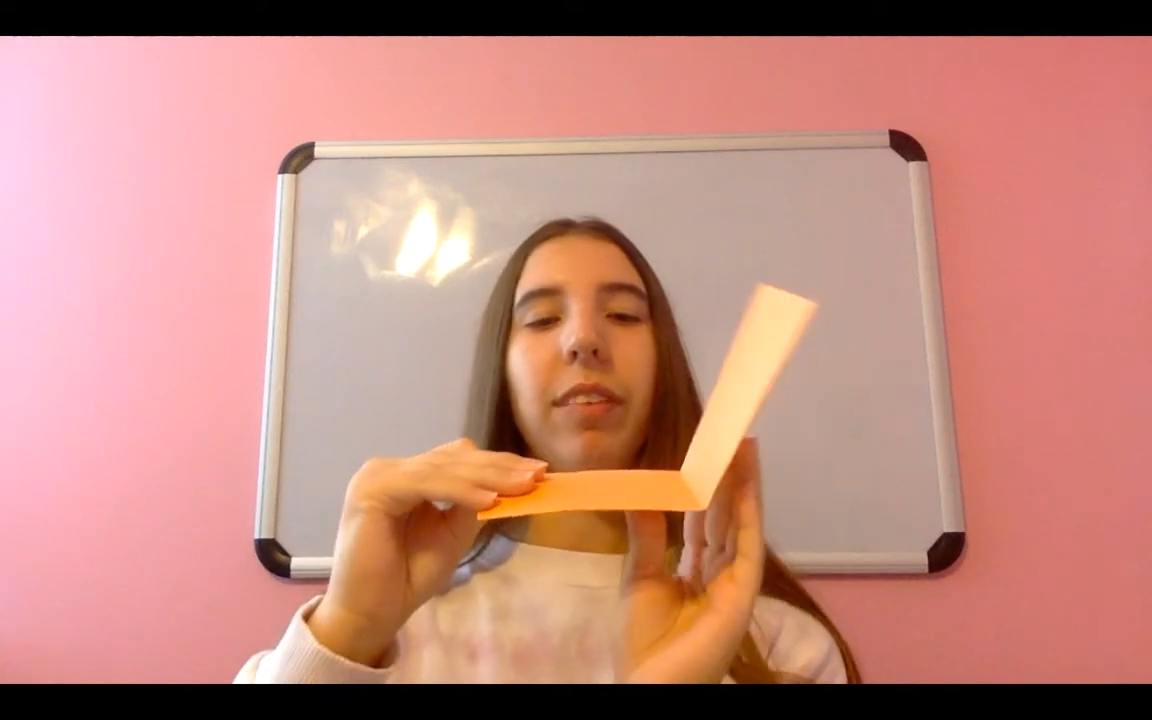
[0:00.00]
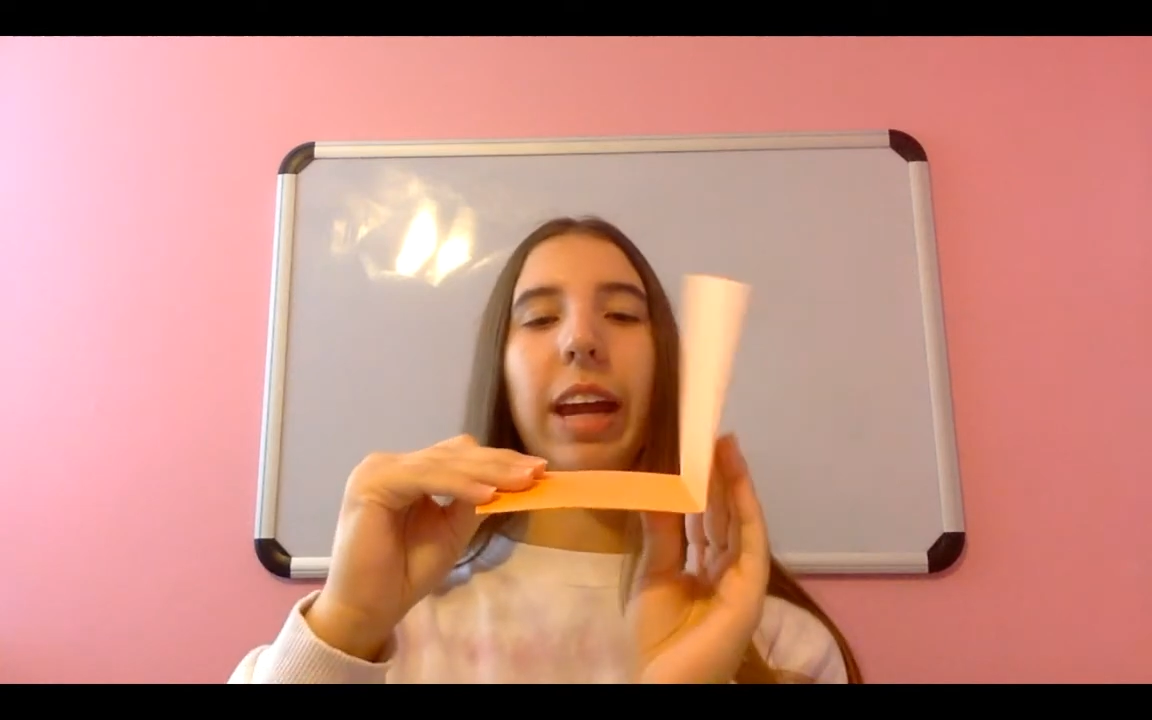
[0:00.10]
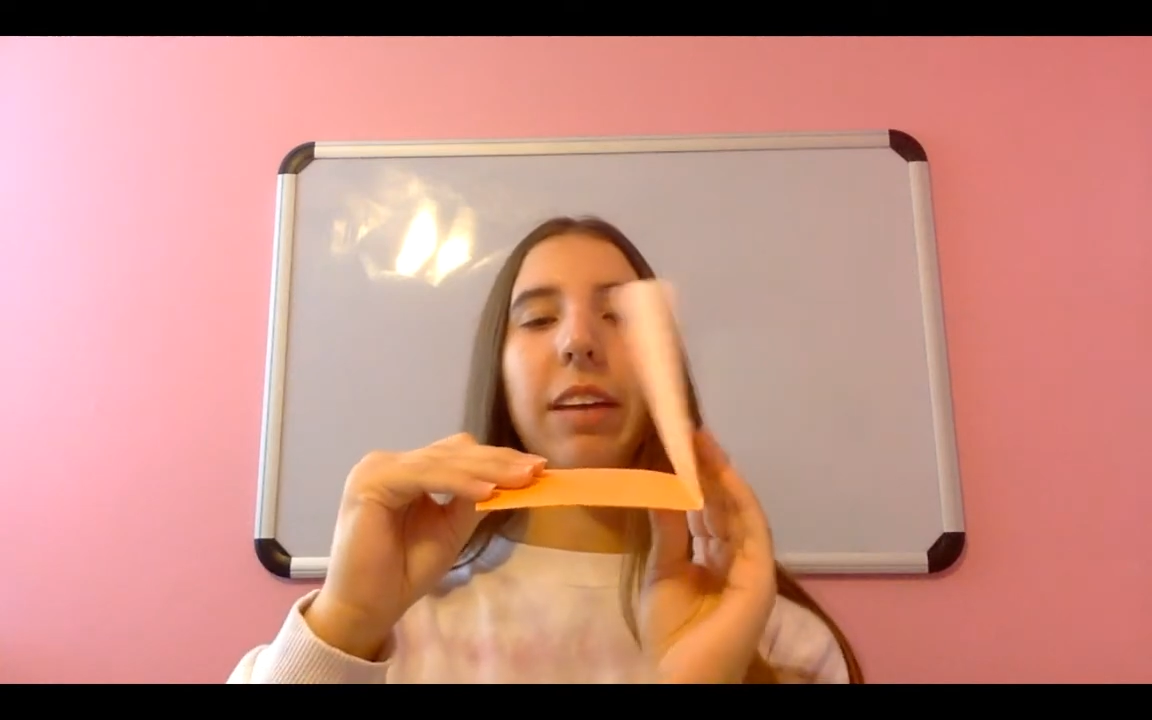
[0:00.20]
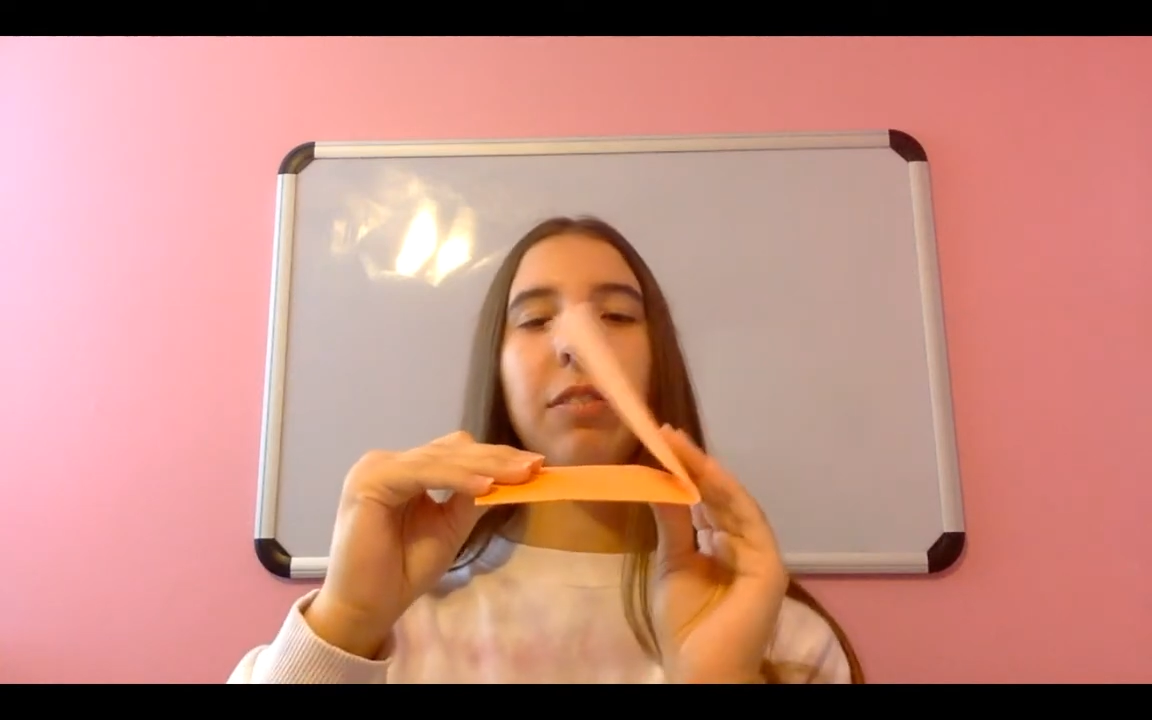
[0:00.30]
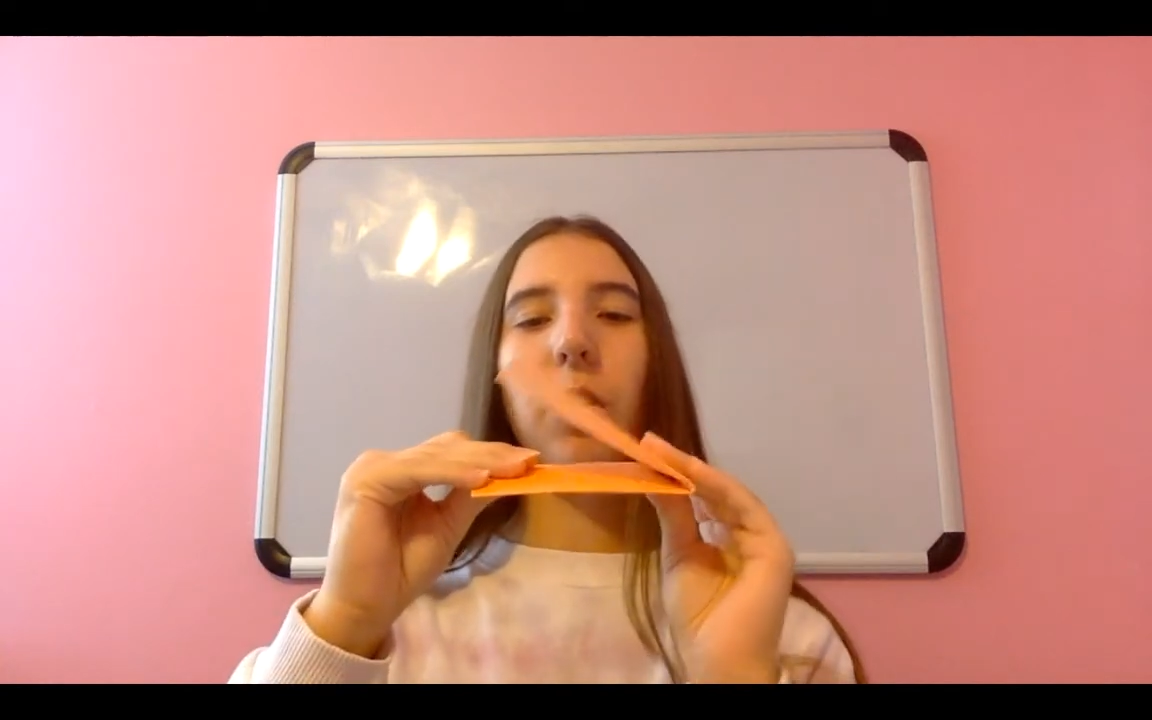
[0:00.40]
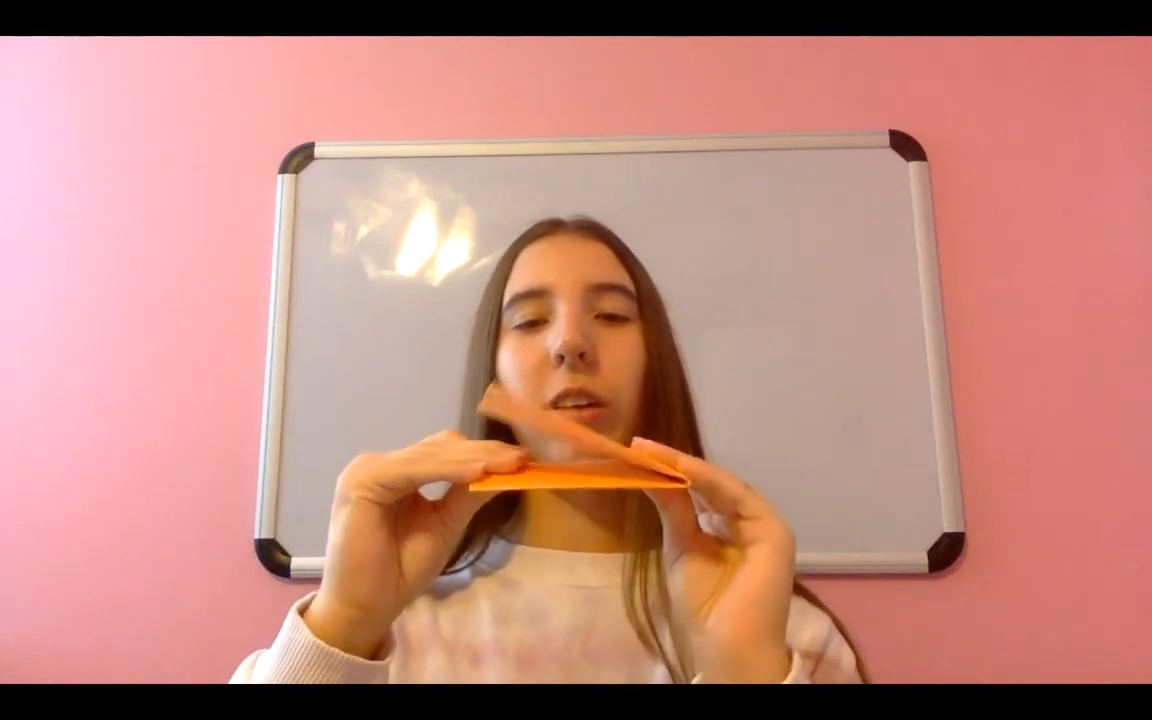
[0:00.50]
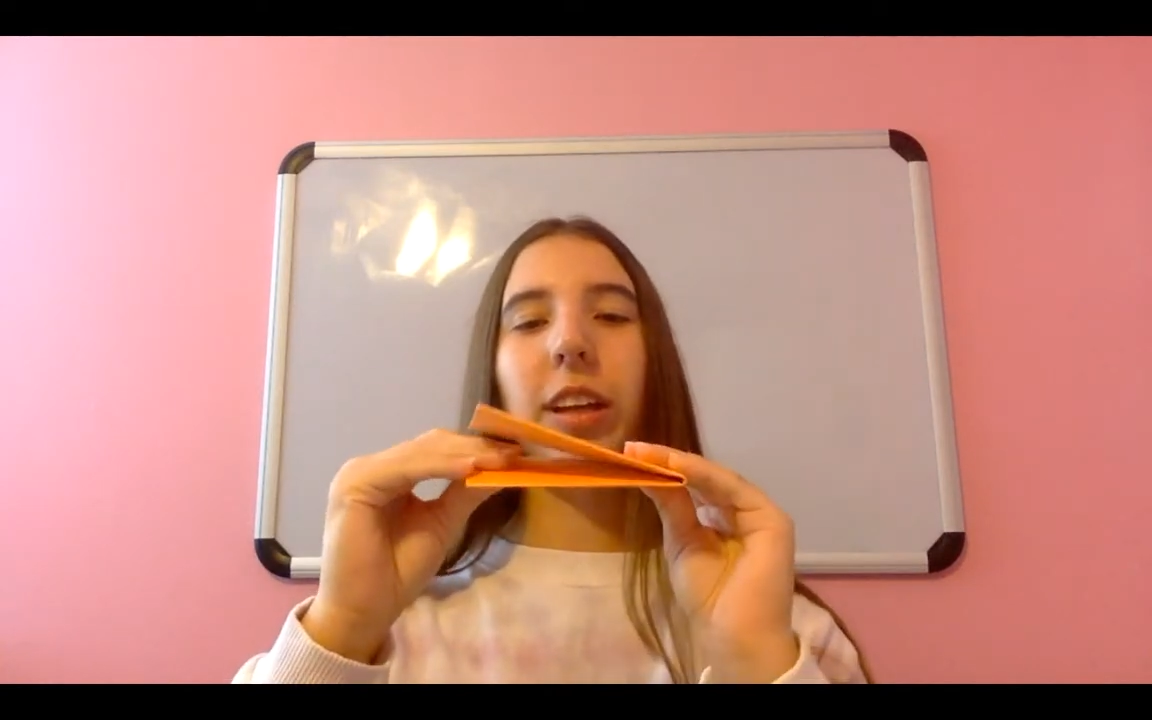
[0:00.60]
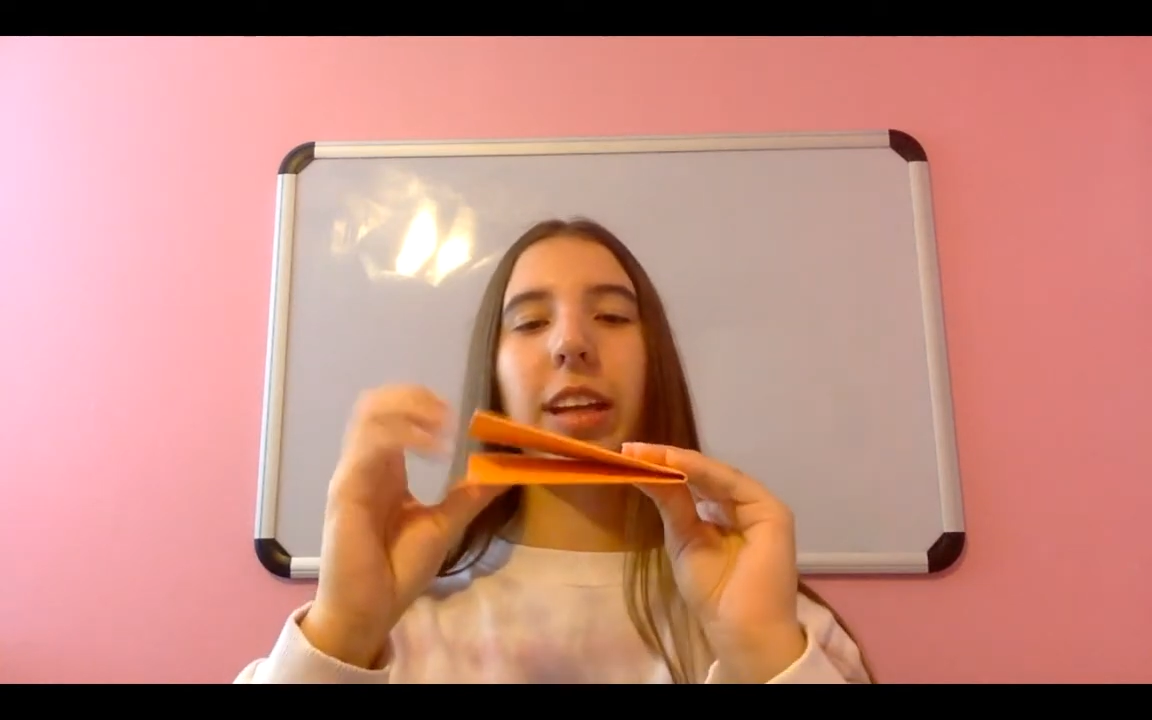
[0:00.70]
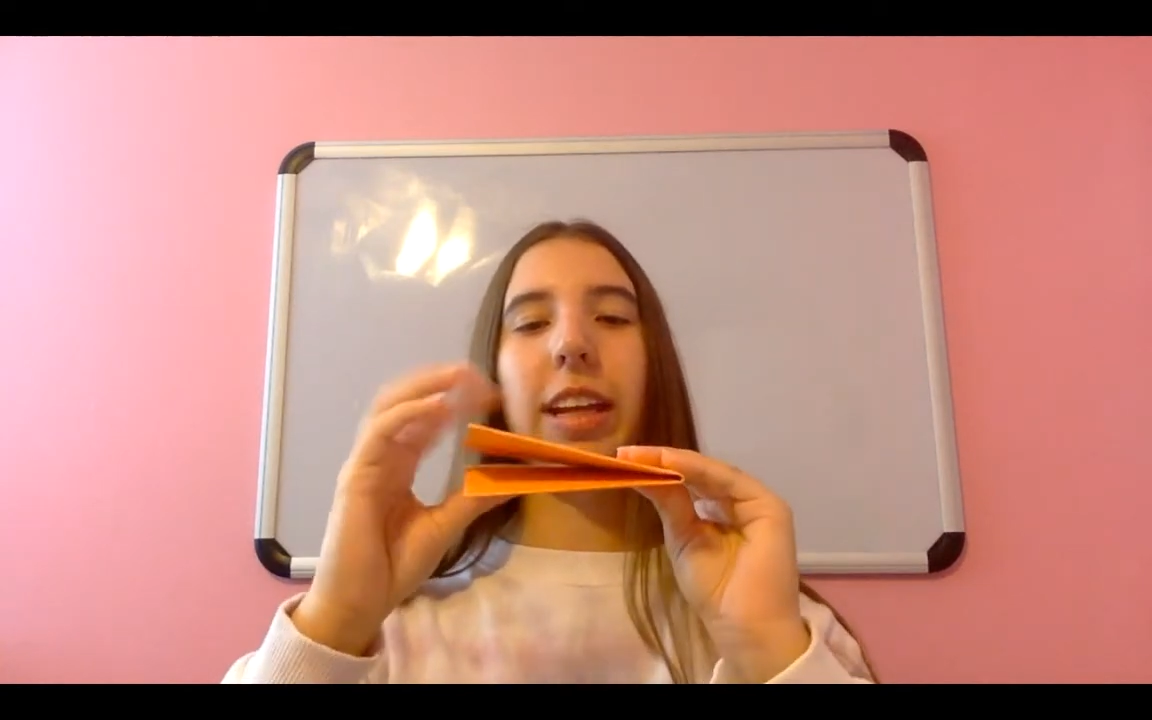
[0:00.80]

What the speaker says: and fold it